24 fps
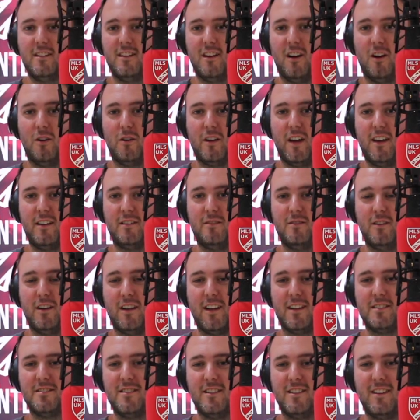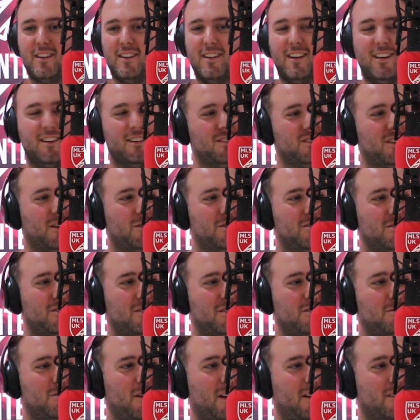Okay. I guess the show is done
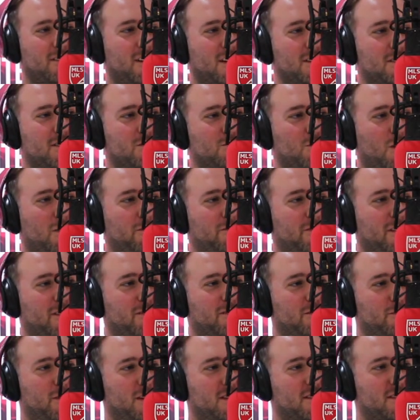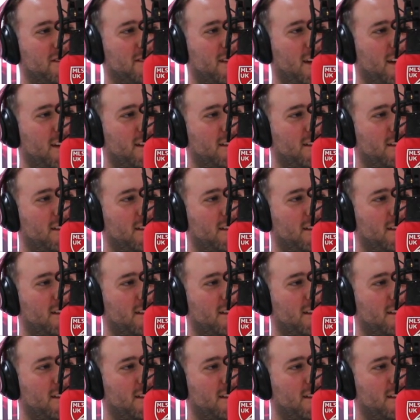as well. I guess there's one thing for me to say.